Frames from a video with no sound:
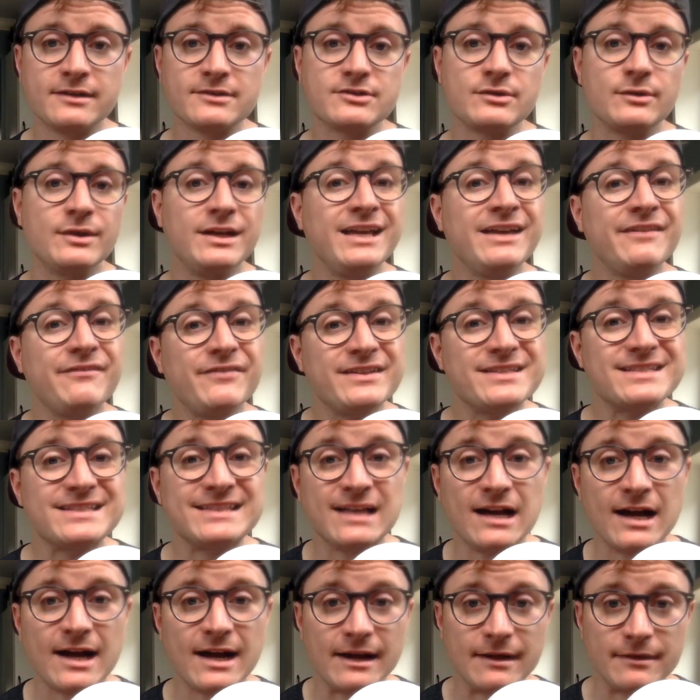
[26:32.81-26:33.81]
So if it's
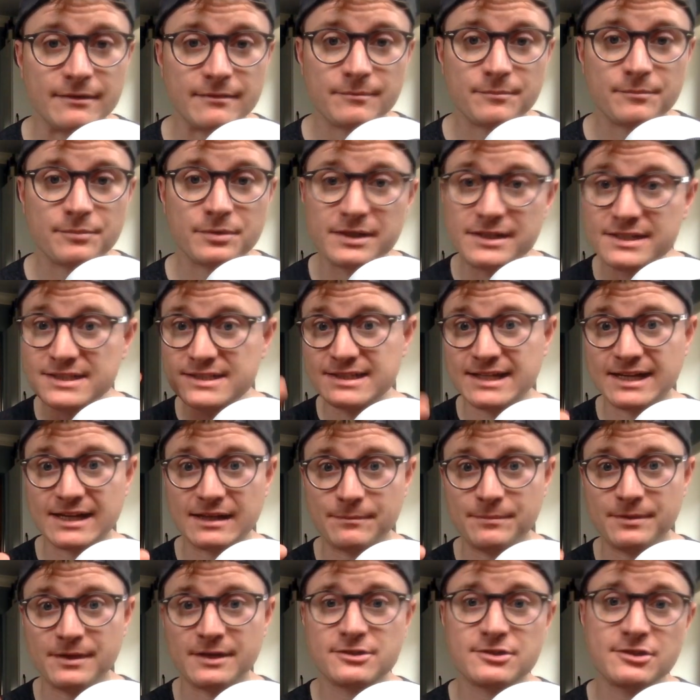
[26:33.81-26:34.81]
not, please take a
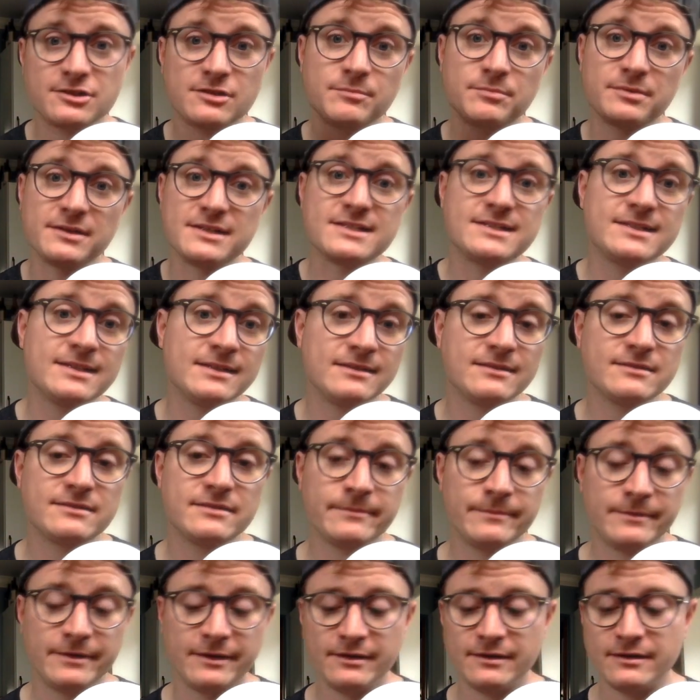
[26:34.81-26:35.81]
picture, please send it
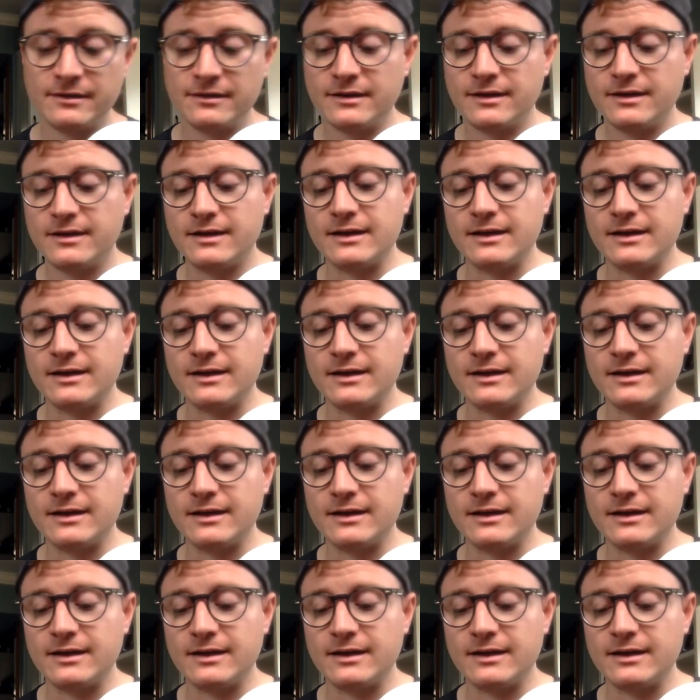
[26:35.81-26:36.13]
to me.